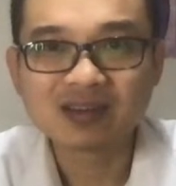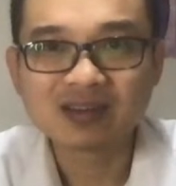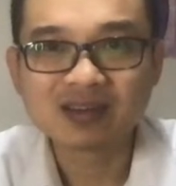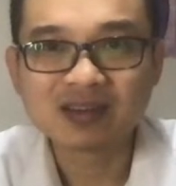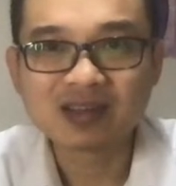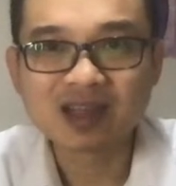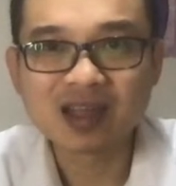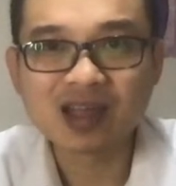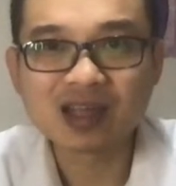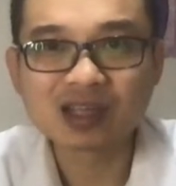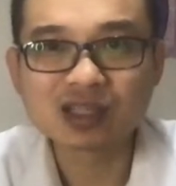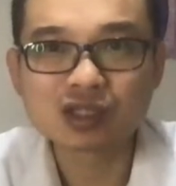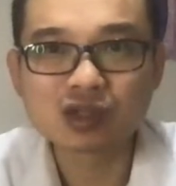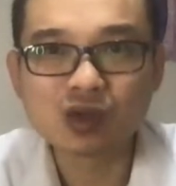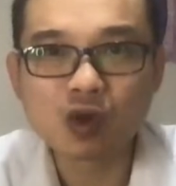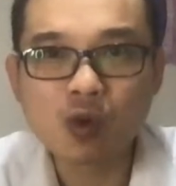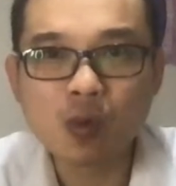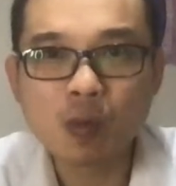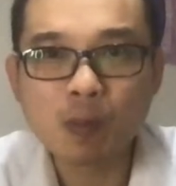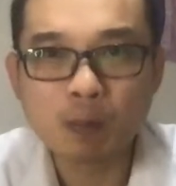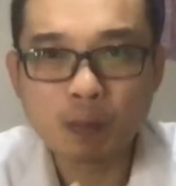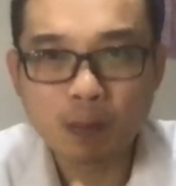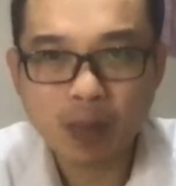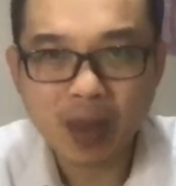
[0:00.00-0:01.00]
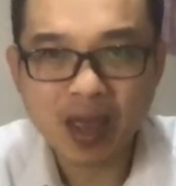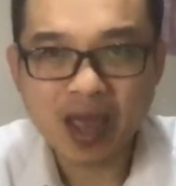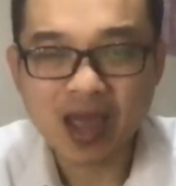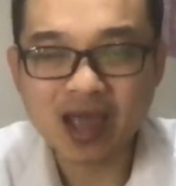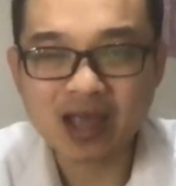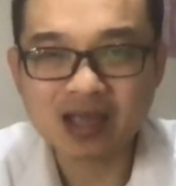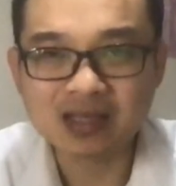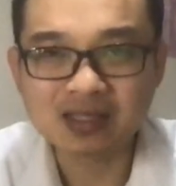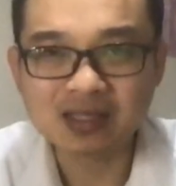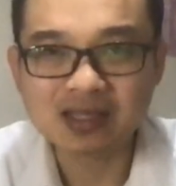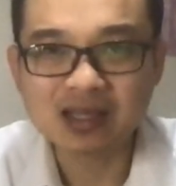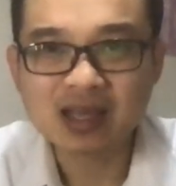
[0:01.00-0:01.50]
There is no
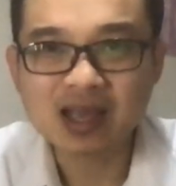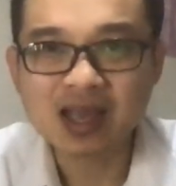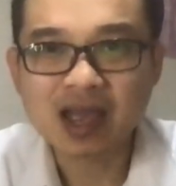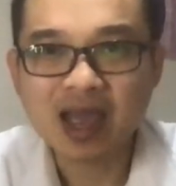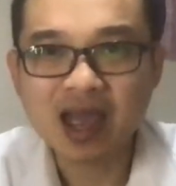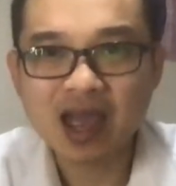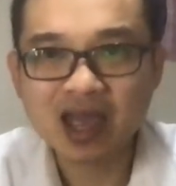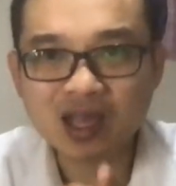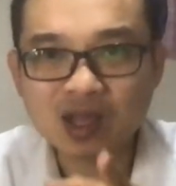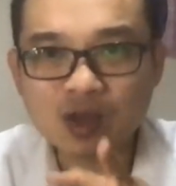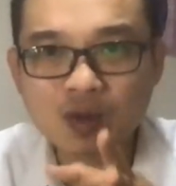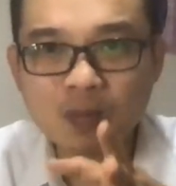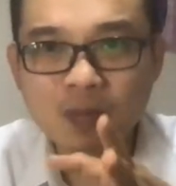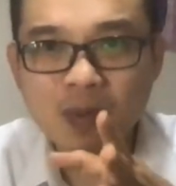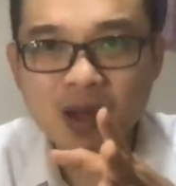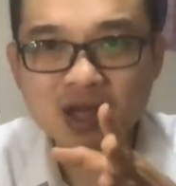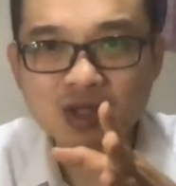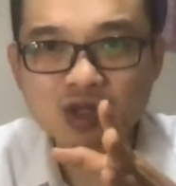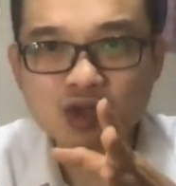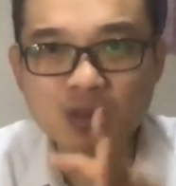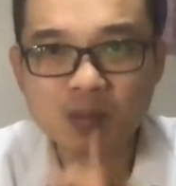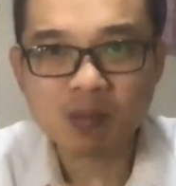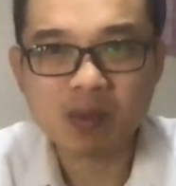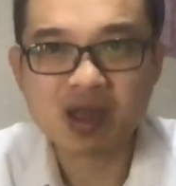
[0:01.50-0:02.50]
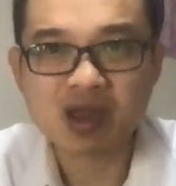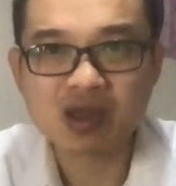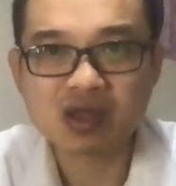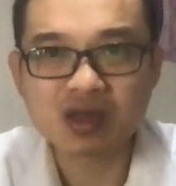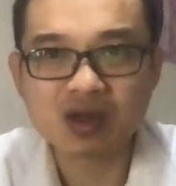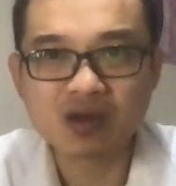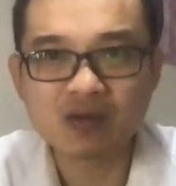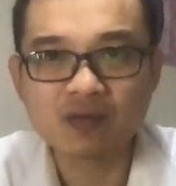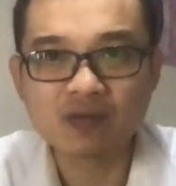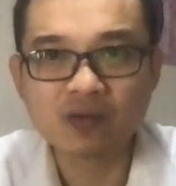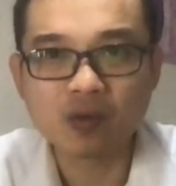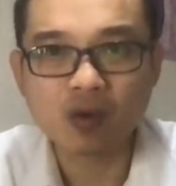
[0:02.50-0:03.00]
best acupuncture
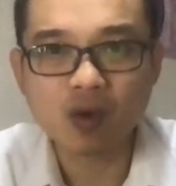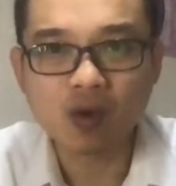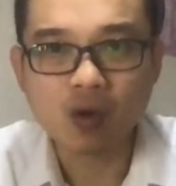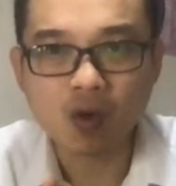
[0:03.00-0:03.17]
method for